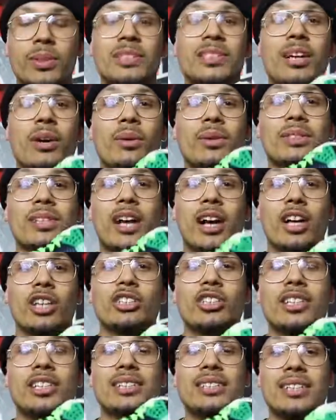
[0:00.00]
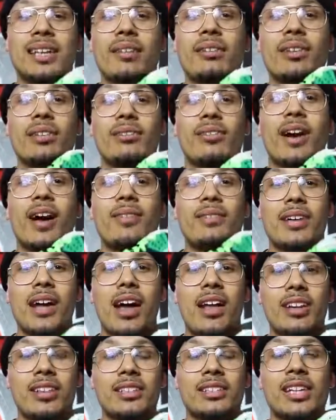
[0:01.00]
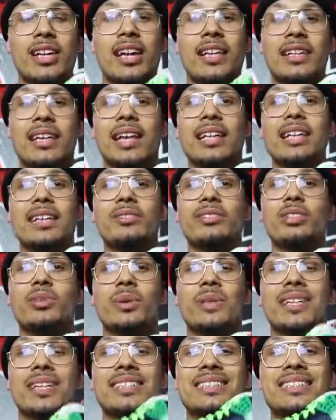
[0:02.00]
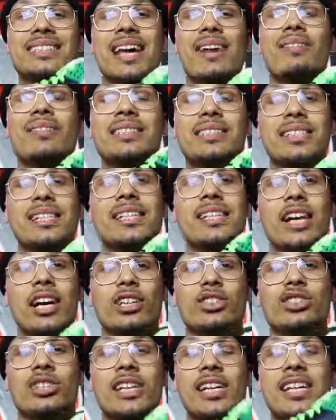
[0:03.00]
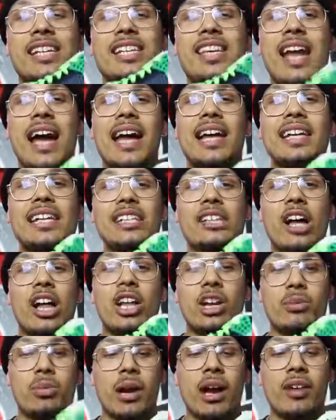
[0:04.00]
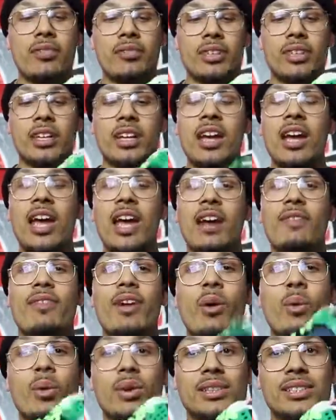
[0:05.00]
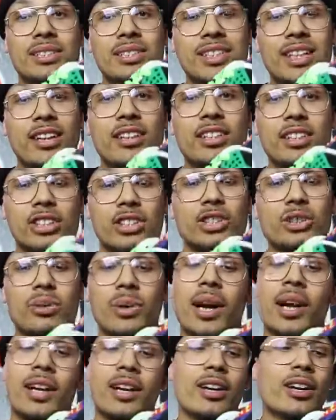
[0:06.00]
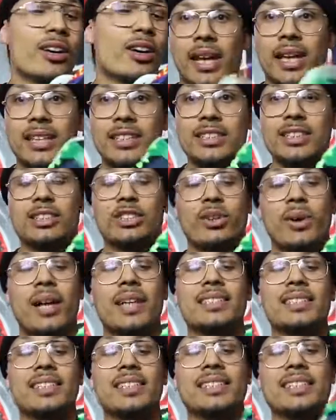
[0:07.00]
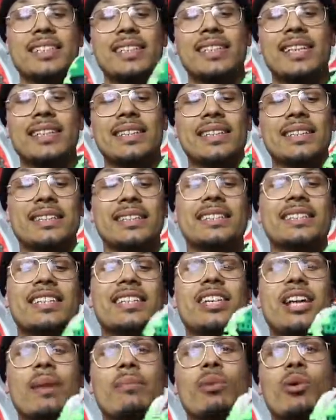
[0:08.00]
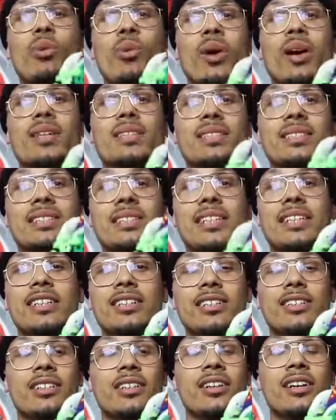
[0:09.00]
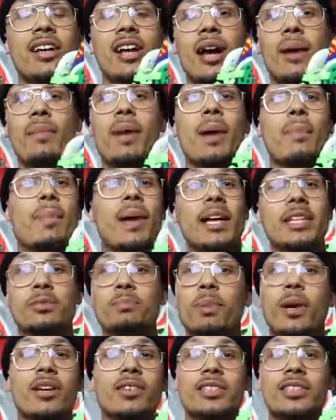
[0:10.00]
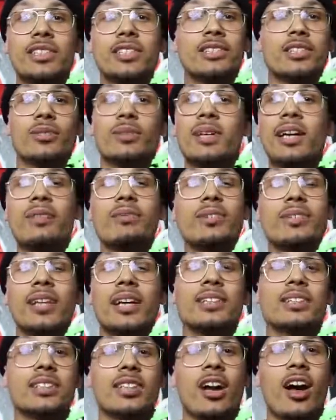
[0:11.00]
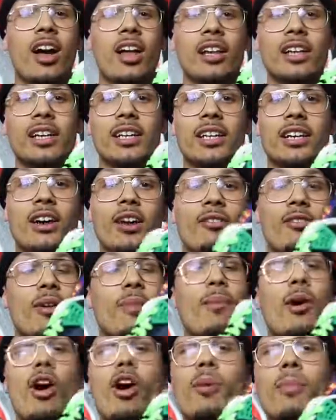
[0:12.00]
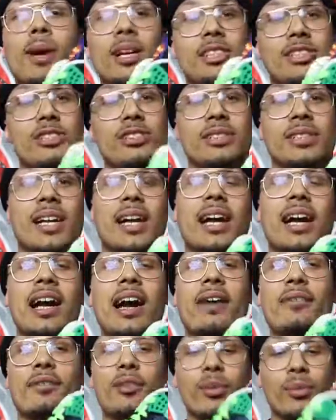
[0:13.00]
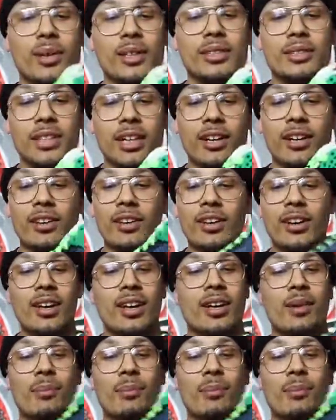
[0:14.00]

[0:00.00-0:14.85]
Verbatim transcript: Retail was one hundred seventy-five dollars. That leaves you with a one thousand seven hundred ninety dollars profit if I were to sell this shoe right here. And it's just crazy to see that this is the number one sneaker and my best purchase, or whatever you like to call it, from all my shoes that I got for retail.